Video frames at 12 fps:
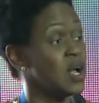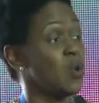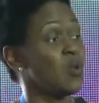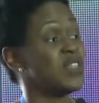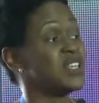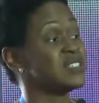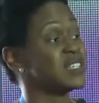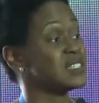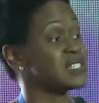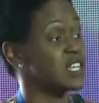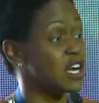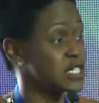whether it's a
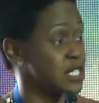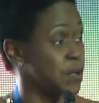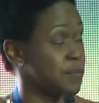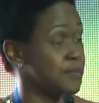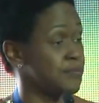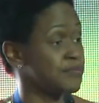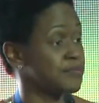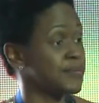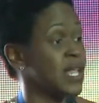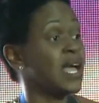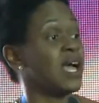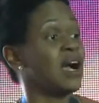startup,
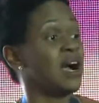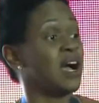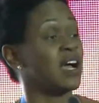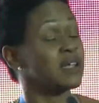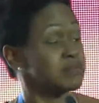a